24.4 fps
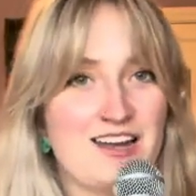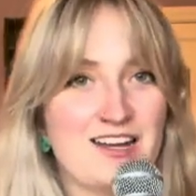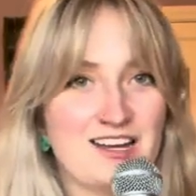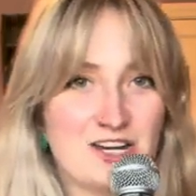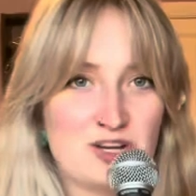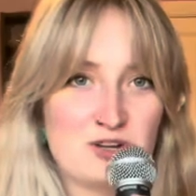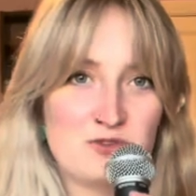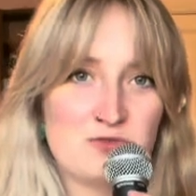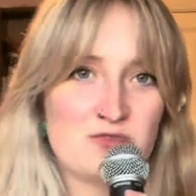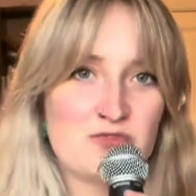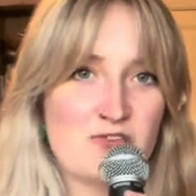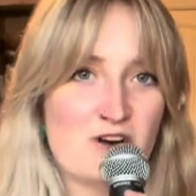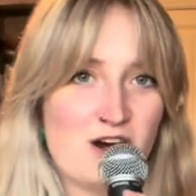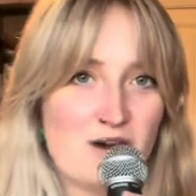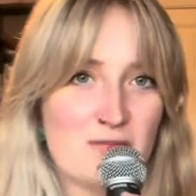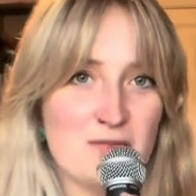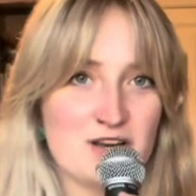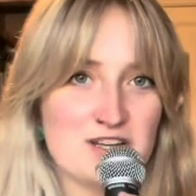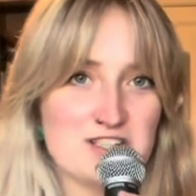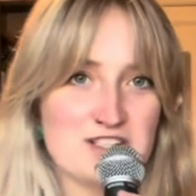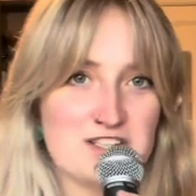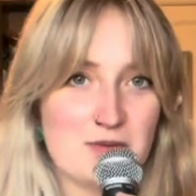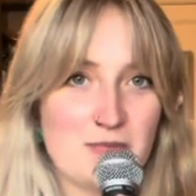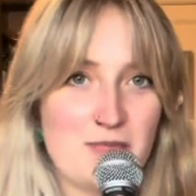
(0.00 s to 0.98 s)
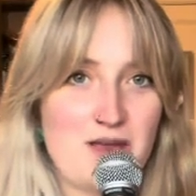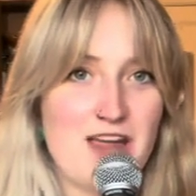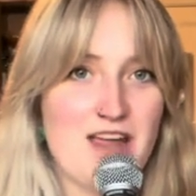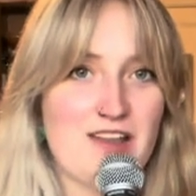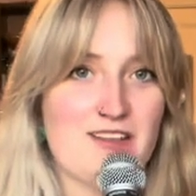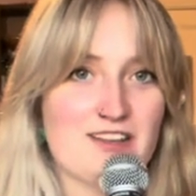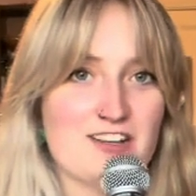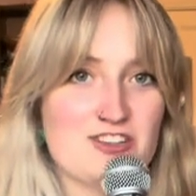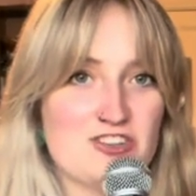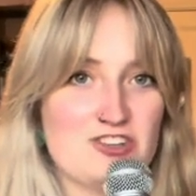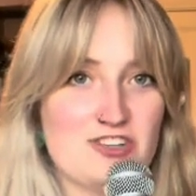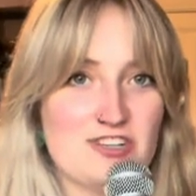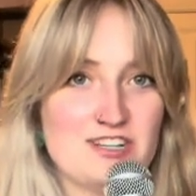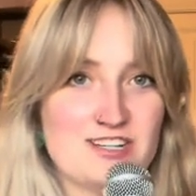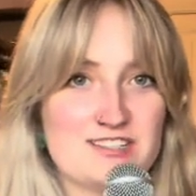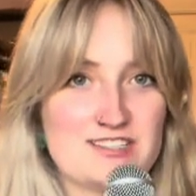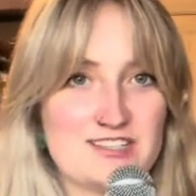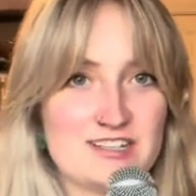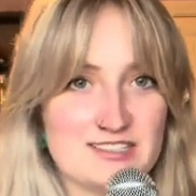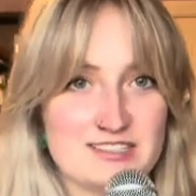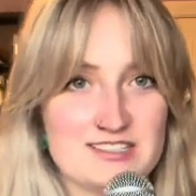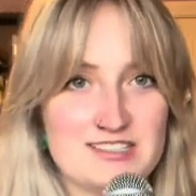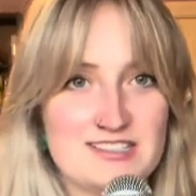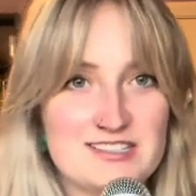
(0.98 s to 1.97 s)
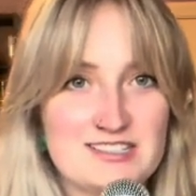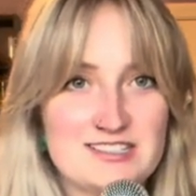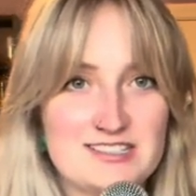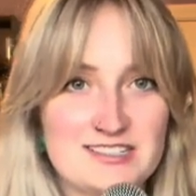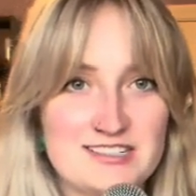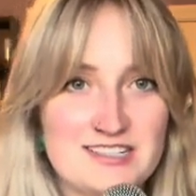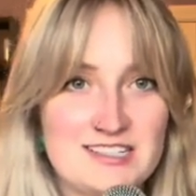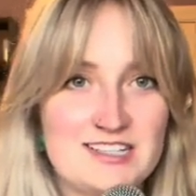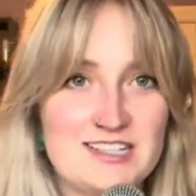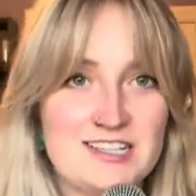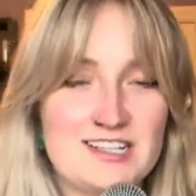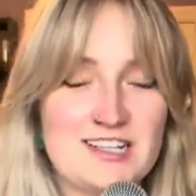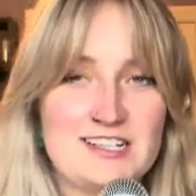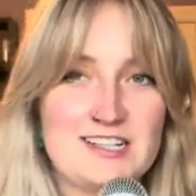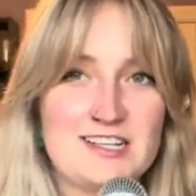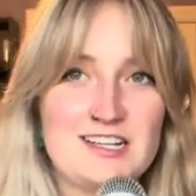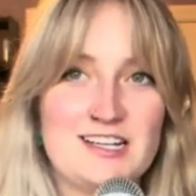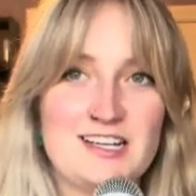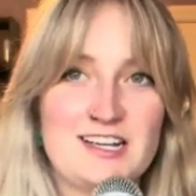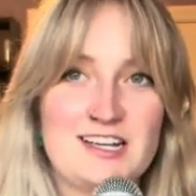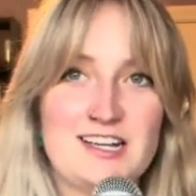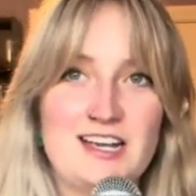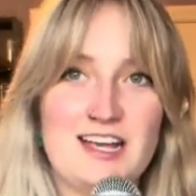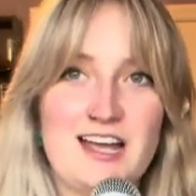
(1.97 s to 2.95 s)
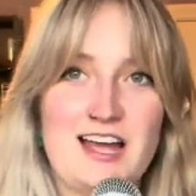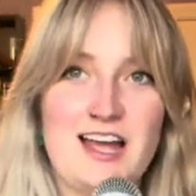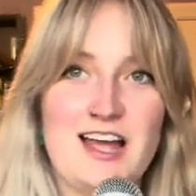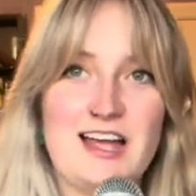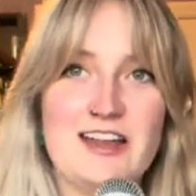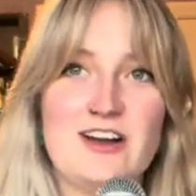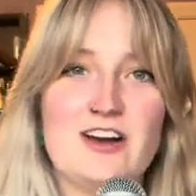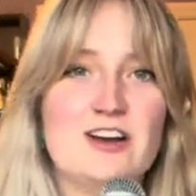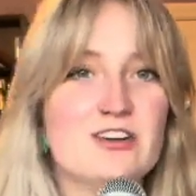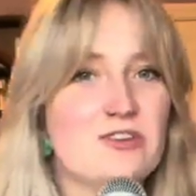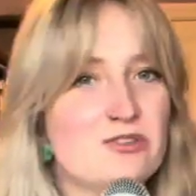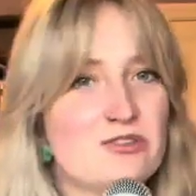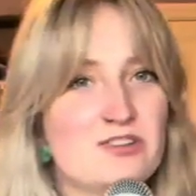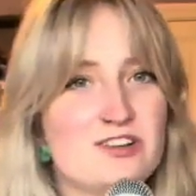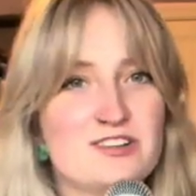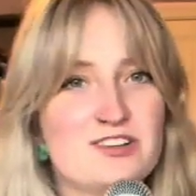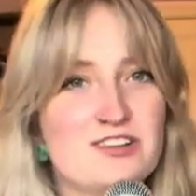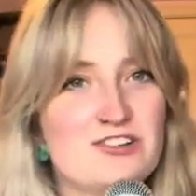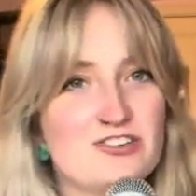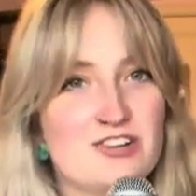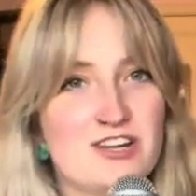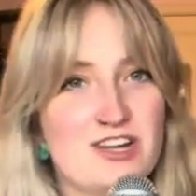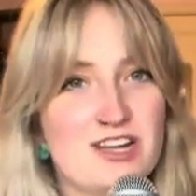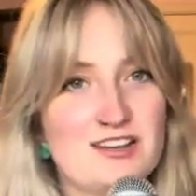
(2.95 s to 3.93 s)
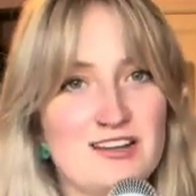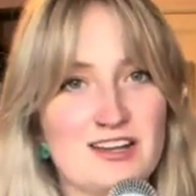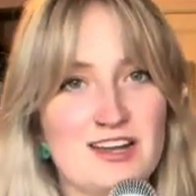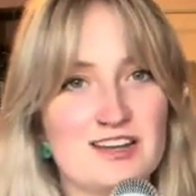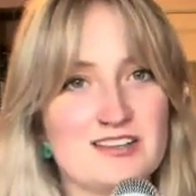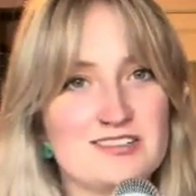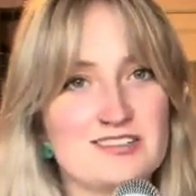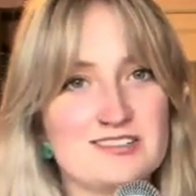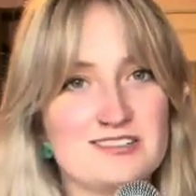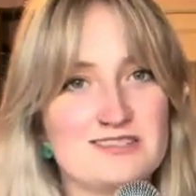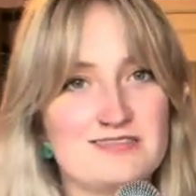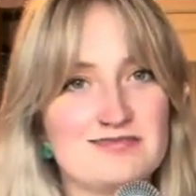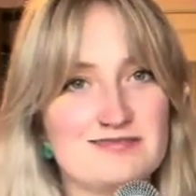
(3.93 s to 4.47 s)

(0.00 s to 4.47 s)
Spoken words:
confirming to men that she exists. And I don't think they should get that.